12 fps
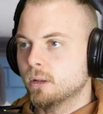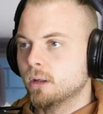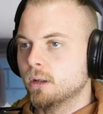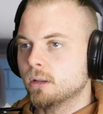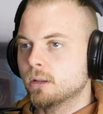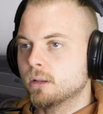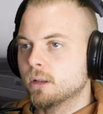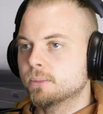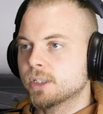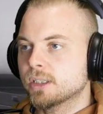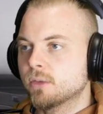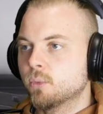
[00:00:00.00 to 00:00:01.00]
Oh,
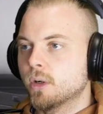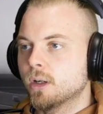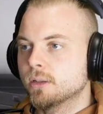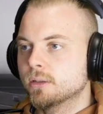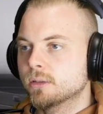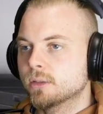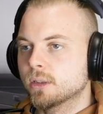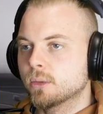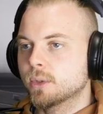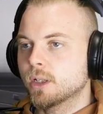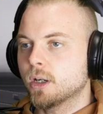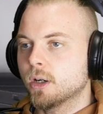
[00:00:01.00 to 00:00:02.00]
objective 1.
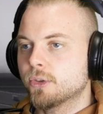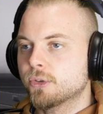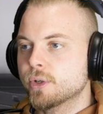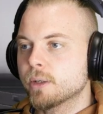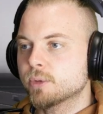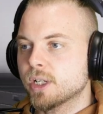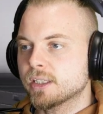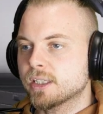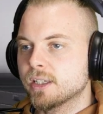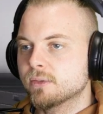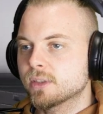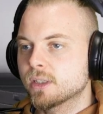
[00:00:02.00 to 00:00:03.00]
We got 3
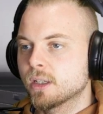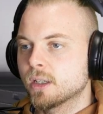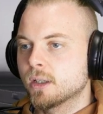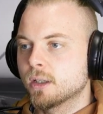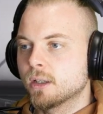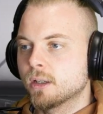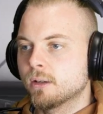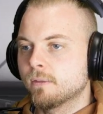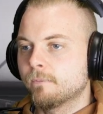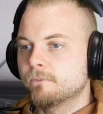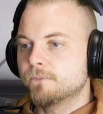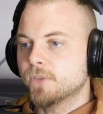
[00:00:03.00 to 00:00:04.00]
objectives.
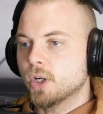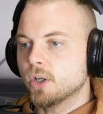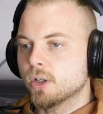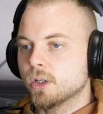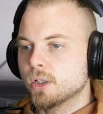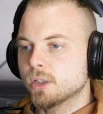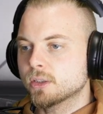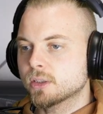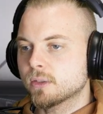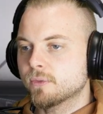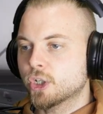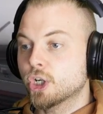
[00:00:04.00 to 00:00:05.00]
Photos.
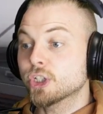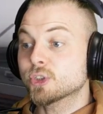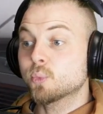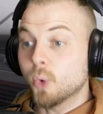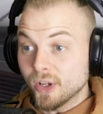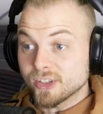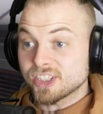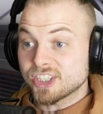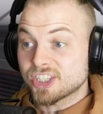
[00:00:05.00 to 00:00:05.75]
The ghost was a